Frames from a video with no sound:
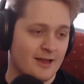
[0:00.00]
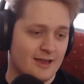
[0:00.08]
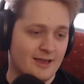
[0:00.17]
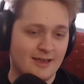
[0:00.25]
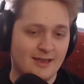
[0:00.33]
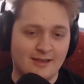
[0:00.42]

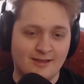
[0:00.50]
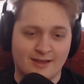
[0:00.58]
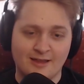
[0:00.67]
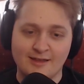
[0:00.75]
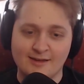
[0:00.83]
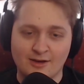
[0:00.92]
He
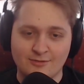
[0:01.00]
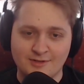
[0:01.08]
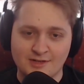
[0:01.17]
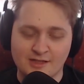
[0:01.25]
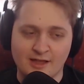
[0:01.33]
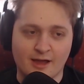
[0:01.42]

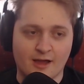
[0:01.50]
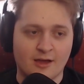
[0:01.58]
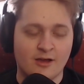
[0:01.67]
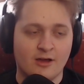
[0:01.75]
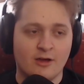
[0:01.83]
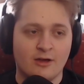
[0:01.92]
noted that.
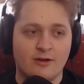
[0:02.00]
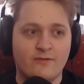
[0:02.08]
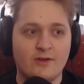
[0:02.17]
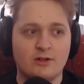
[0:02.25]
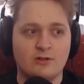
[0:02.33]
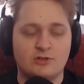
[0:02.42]

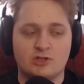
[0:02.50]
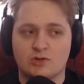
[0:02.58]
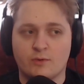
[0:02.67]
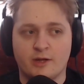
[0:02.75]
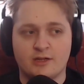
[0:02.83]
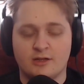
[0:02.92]
Phil just
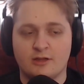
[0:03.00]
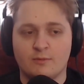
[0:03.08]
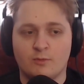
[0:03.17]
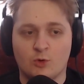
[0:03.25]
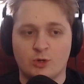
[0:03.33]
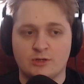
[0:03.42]
went in the
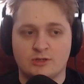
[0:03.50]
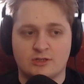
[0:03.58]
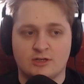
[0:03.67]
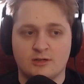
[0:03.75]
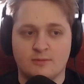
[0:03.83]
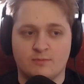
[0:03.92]
morning
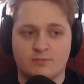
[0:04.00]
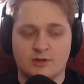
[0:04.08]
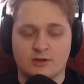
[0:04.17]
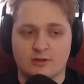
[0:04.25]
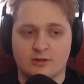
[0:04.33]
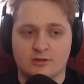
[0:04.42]
to
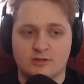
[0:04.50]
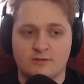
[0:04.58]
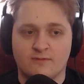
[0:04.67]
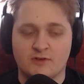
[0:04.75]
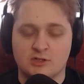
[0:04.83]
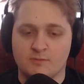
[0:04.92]

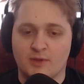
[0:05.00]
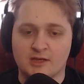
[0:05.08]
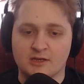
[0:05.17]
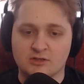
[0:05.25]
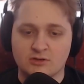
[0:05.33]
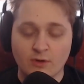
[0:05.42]
visit
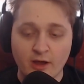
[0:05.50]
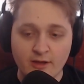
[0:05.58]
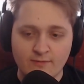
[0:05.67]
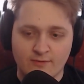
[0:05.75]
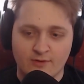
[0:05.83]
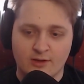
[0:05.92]
Peggy's
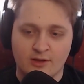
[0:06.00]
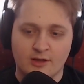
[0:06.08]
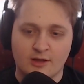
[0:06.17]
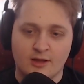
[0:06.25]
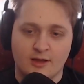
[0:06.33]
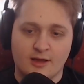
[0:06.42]
grave.
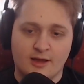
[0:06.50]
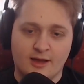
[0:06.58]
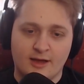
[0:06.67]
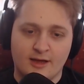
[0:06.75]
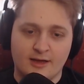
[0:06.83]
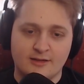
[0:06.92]

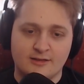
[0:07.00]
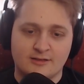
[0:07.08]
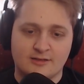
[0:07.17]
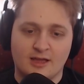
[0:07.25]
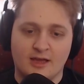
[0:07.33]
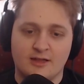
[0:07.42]
And
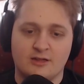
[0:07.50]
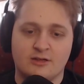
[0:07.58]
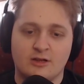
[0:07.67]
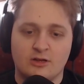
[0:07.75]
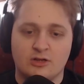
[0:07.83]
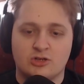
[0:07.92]
then
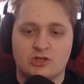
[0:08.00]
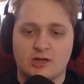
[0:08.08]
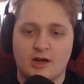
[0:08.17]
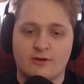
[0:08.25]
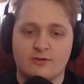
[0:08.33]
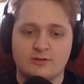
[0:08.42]

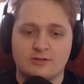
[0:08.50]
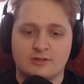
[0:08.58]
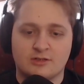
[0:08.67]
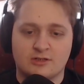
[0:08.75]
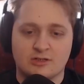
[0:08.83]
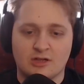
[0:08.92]

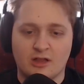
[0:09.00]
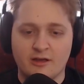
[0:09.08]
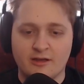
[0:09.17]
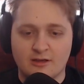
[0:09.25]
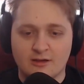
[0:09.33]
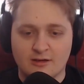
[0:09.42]
Sharon's just
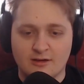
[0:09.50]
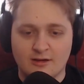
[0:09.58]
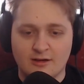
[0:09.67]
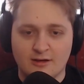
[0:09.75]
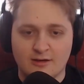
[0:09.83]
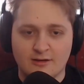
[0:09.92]
like,
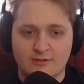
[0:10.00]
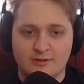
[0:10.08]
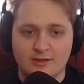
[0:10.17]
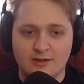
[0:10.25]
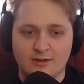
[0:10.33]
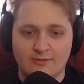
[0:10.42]

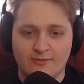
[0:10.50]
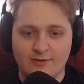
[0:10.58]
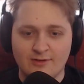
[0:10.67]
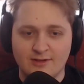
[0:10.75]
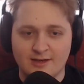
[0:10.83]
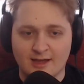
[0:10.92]

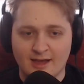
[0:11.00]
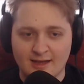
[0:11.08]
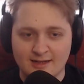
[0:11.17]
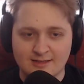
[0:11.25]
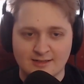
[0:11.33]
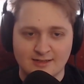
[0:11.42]
Phil, you
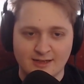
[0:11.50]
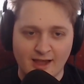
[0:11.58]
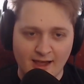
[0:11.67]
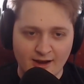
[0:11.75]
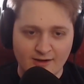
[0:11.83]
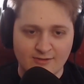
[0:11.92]
can't
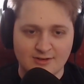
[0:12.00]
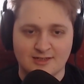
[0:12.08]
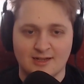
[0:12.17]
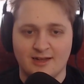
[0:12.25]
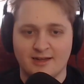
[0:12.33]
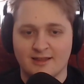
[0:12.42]
scare us
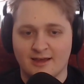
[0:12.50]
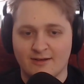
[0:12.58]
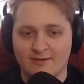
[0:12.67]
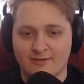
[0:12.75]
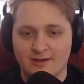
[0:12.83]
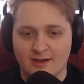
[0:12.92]
like that.
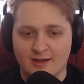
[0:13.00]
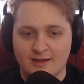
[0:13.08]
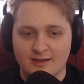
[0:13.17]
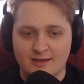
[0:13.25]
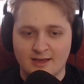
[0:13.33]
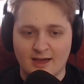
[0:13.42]

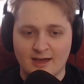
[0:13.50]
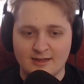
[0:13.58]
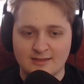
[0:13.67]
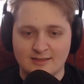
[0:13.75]
You can't